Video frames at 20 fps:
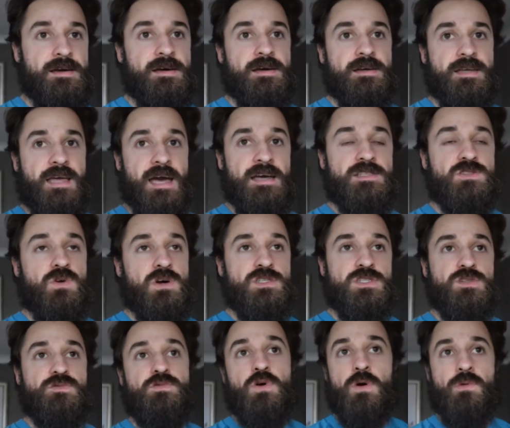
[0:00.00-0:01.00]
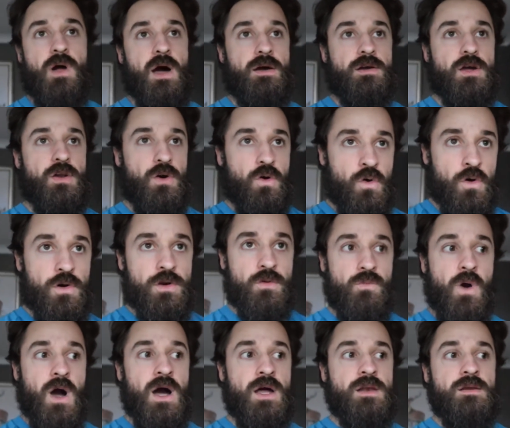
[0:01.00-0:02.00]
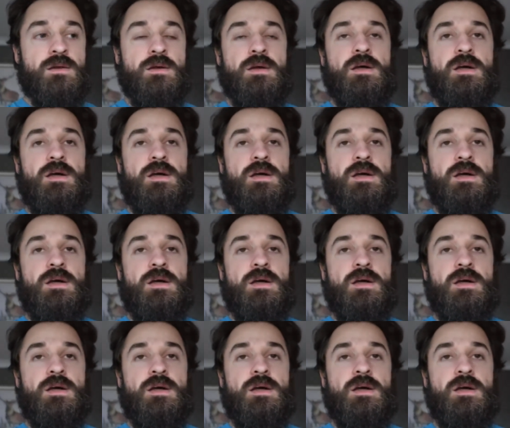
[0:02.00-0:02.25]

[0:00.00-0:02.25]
Okay, so I just thought, right, I'm going to order one.